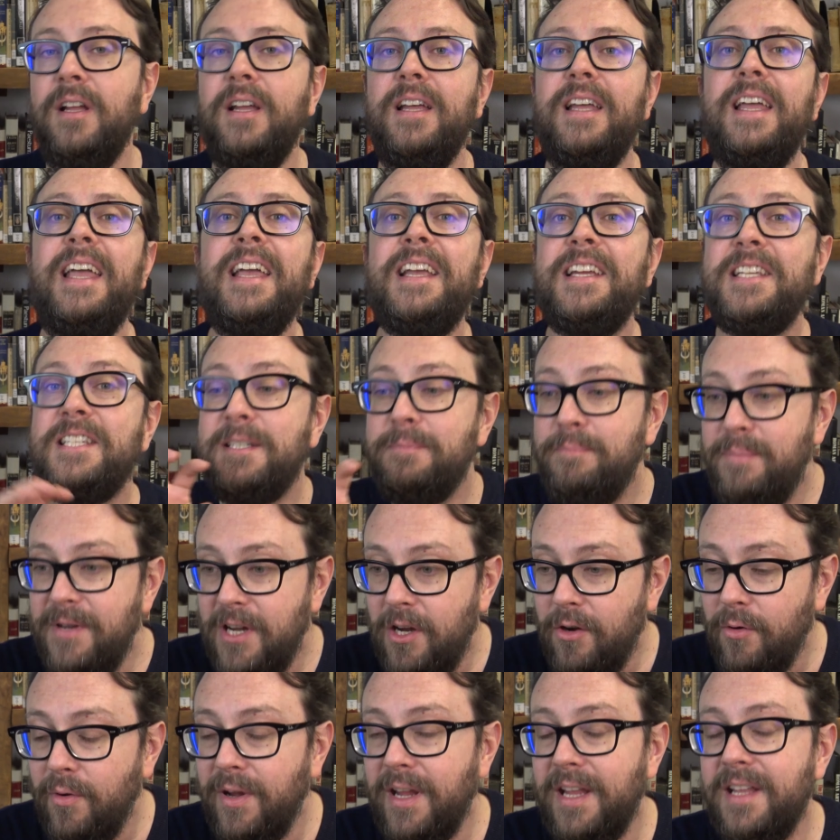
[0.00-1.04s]

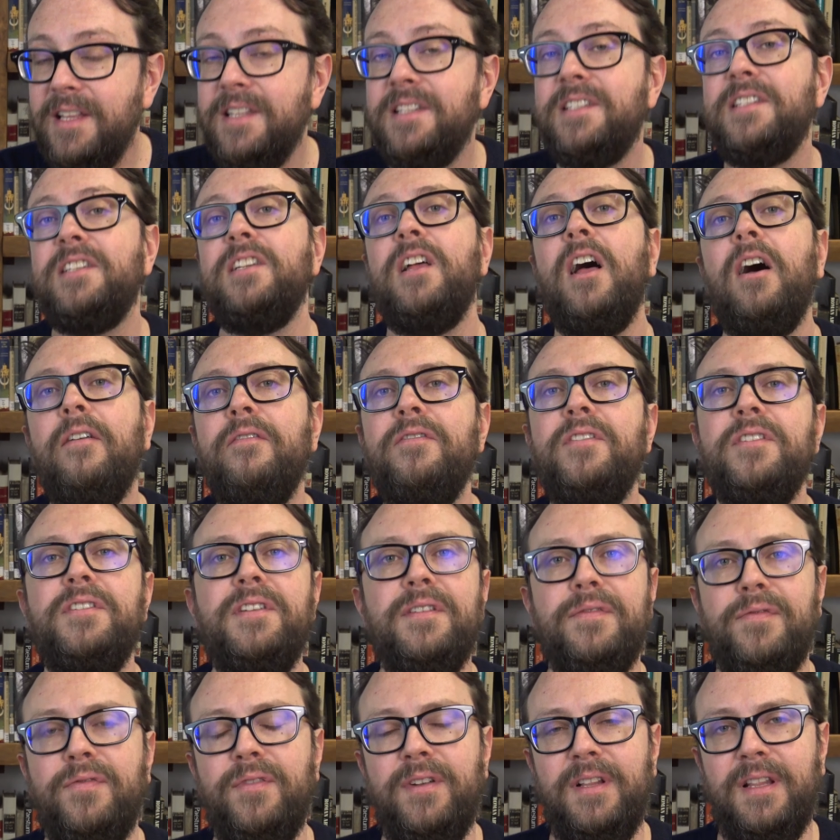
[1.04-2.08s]
experience of the
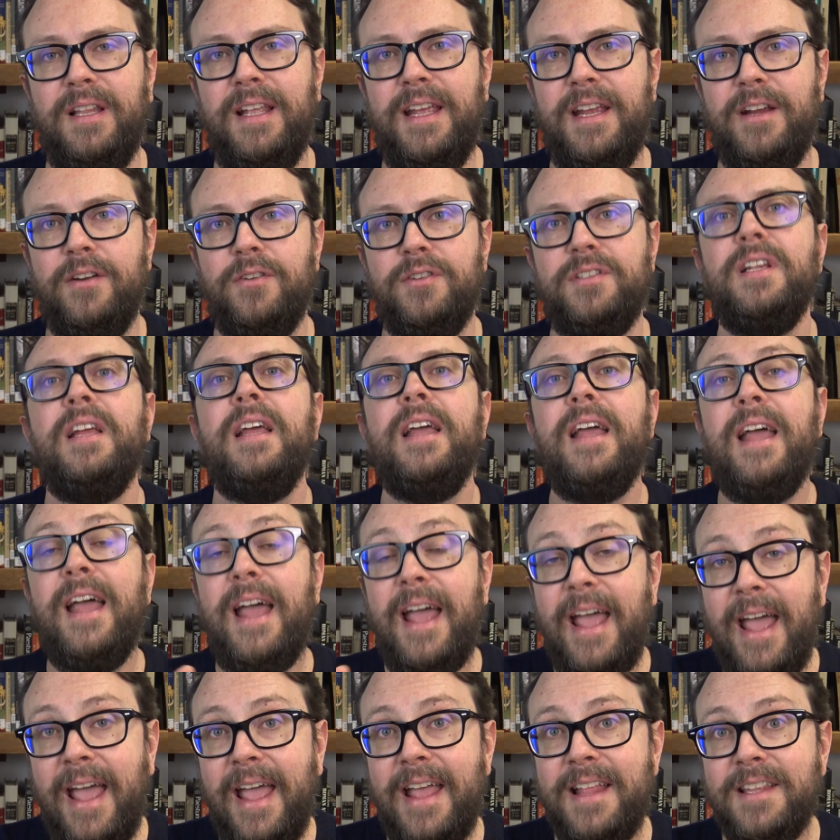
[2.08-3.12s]
different layers.
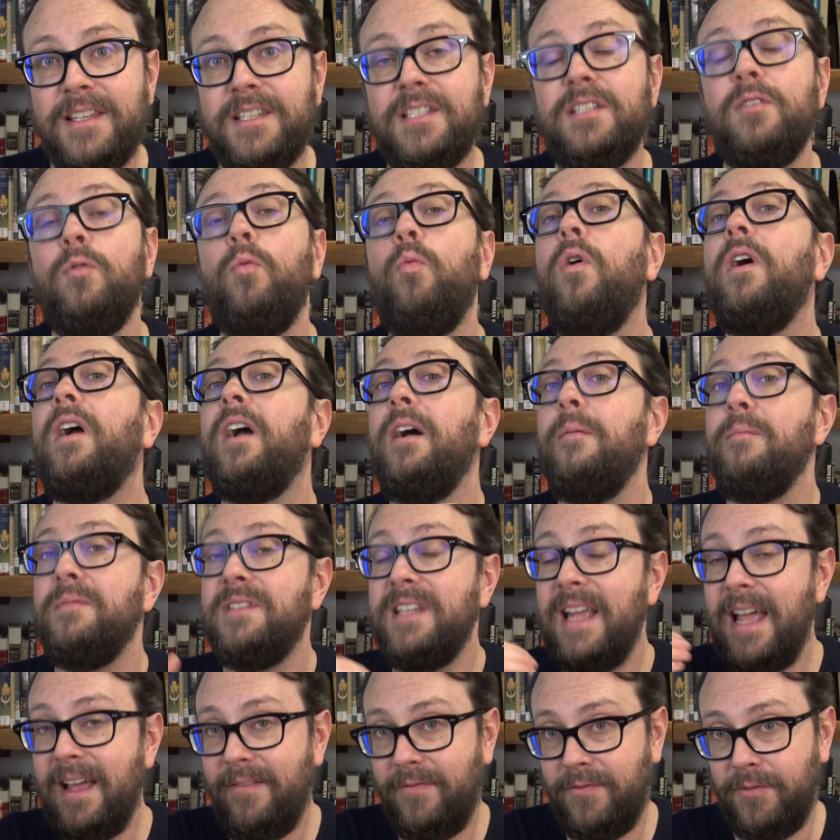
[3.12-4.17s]
Hence, what comes
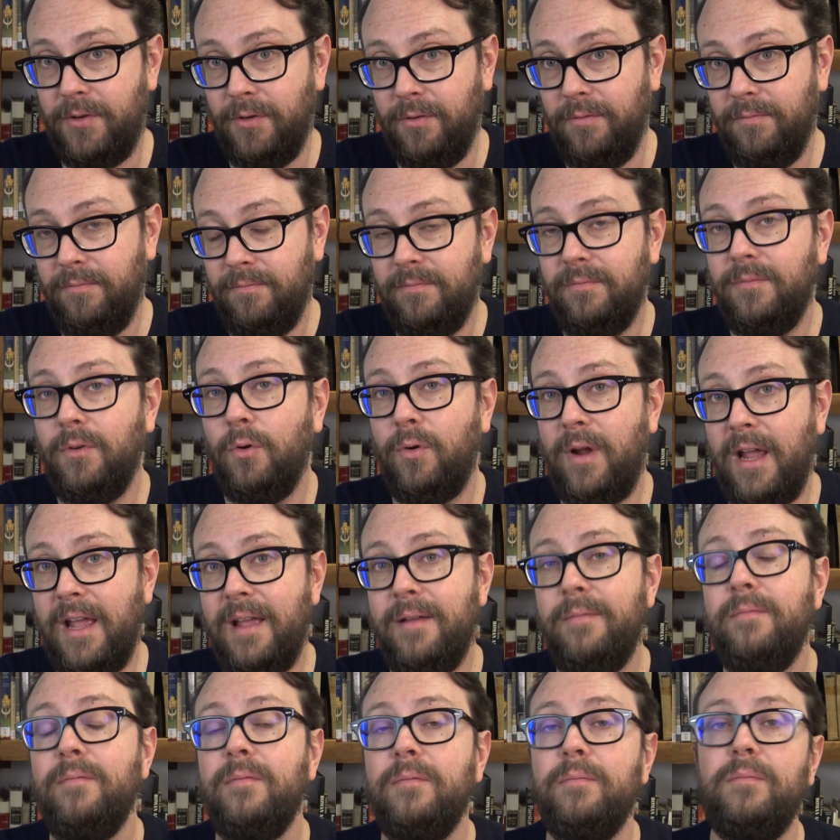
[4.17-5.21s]
after,
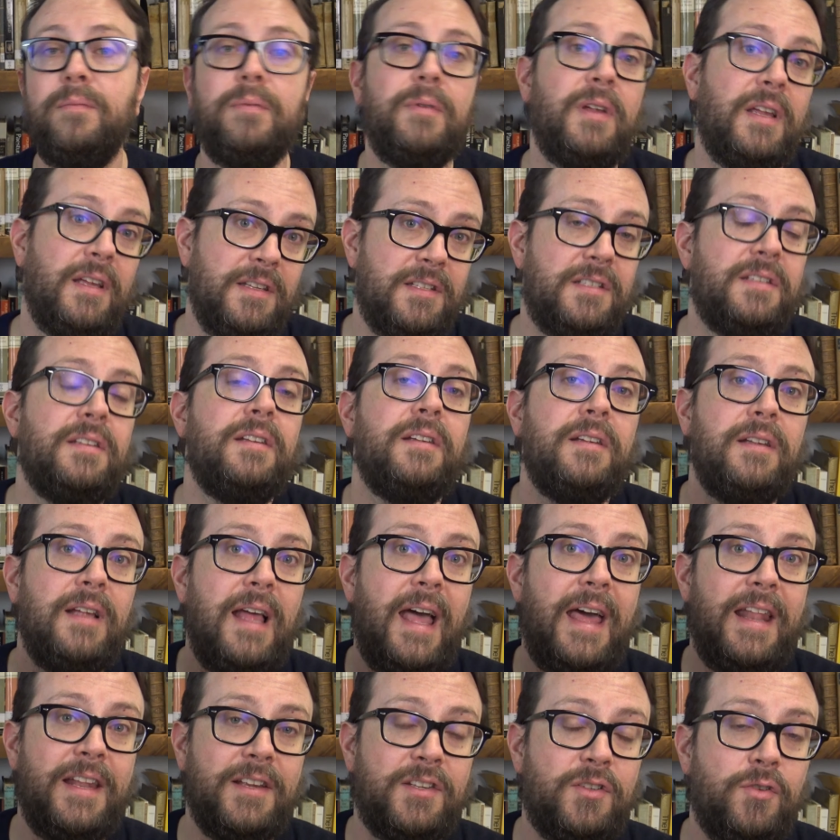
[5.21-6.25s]
okay? Because
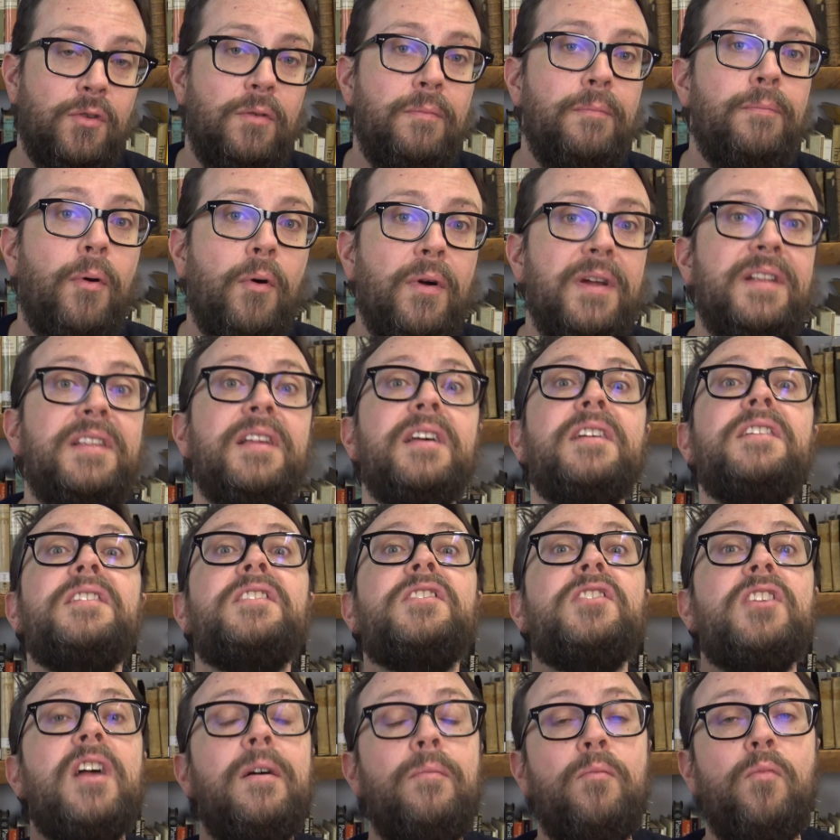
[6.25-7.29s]
at a certain point,
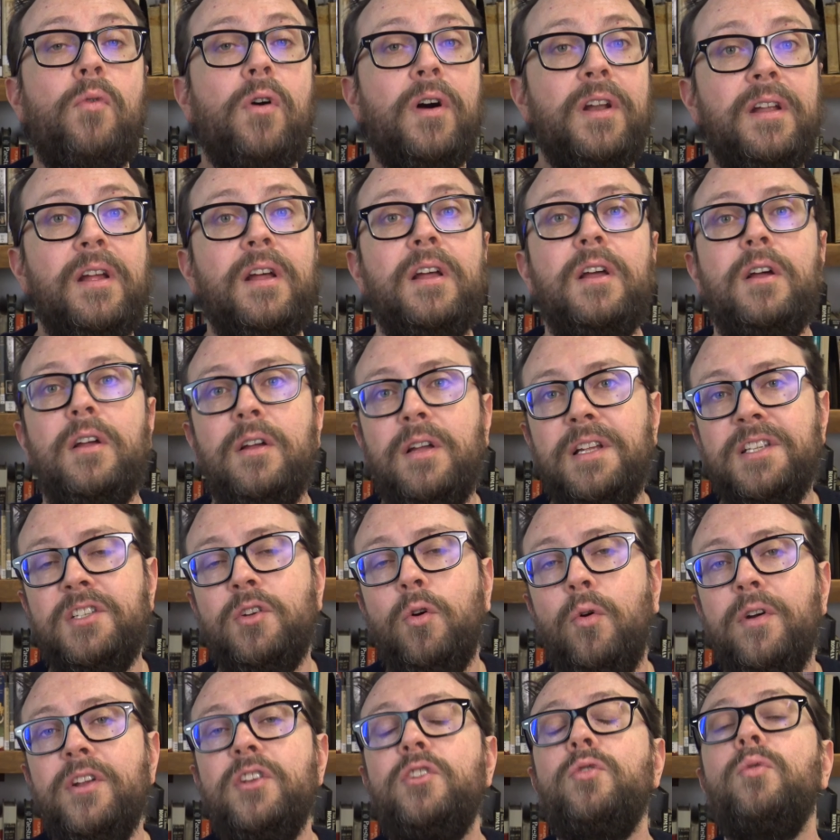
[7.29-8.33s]
someone is
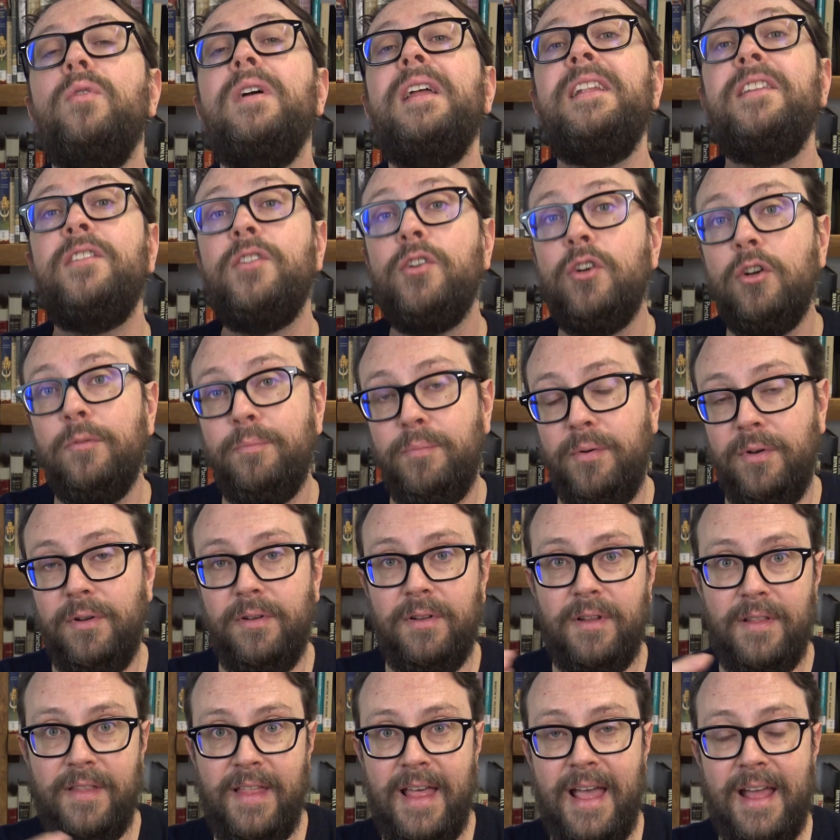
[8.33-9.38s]
going to interpret
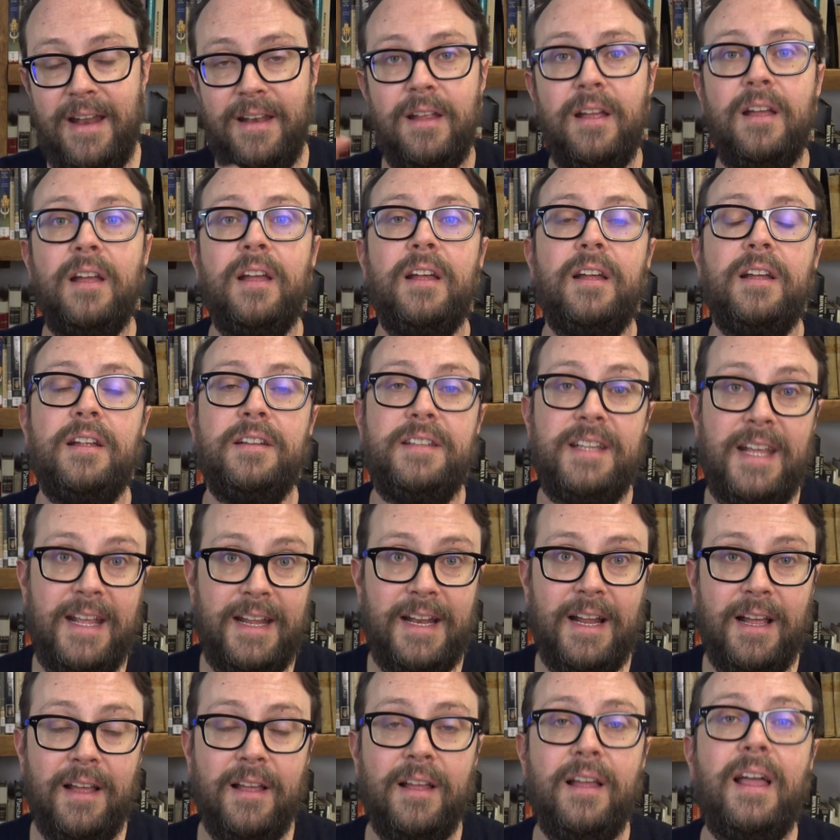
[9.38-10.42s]
that
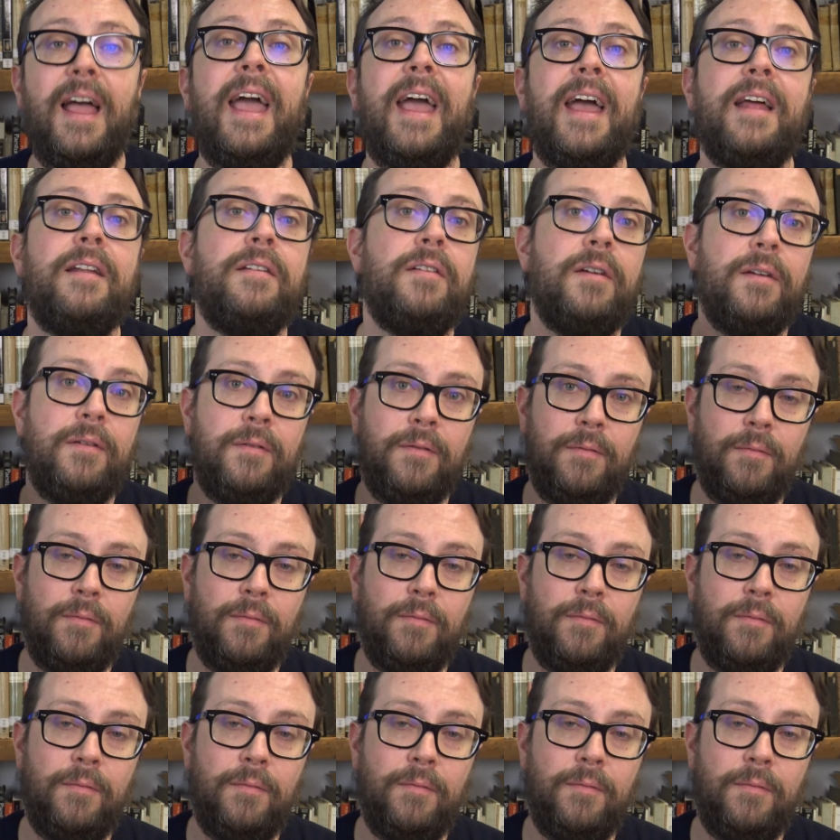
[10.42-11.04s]
data and